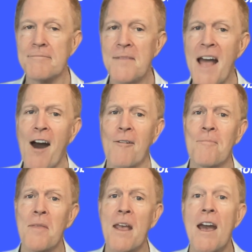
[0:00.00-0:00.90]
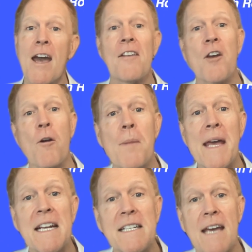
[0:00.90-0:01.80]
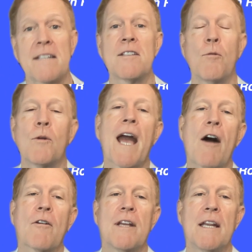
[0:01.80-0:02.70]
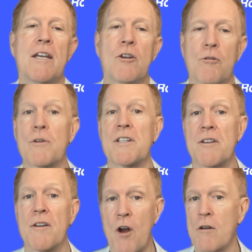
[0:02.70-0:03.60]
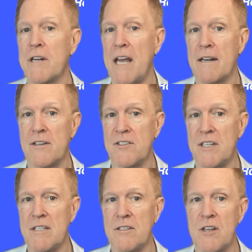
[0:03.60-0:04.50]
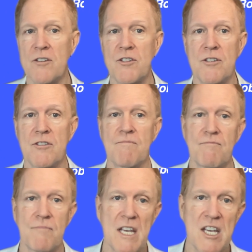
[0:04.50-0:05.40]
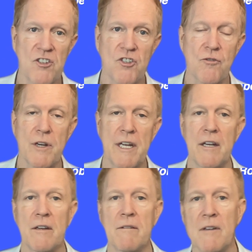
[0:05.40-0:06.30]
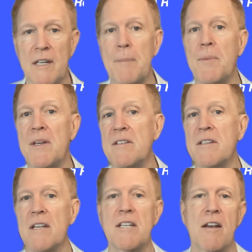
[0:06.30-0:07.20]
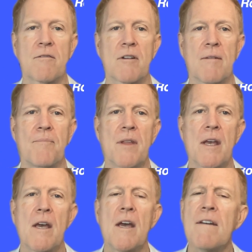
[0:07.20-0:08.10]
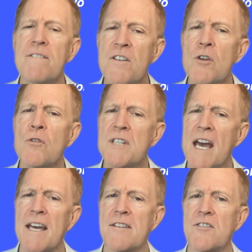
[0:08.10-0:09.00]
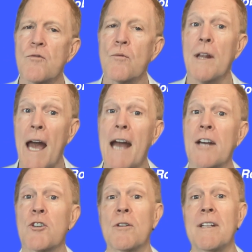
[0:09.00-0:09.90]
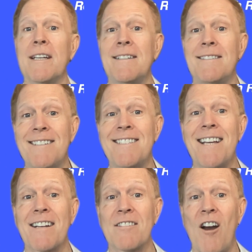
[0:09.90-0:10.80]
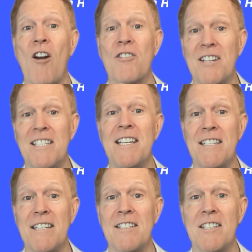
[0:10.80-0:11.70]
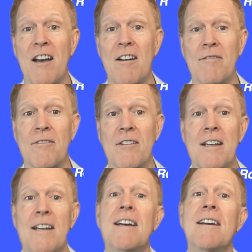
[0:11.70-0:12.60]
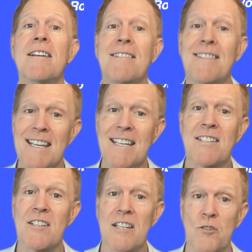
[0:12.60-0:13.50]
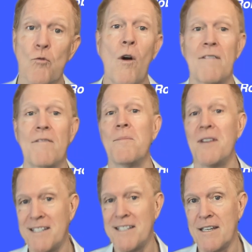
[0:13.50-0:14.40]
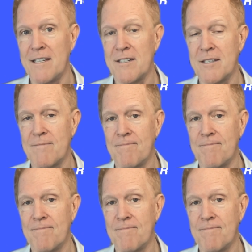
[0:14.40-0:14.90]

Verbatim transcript: Now, there are many tests that will calculate your risk of cardiac disease, such as history, lipids, etc. Few tests will actually detect heart disease itself. This is one of them that does.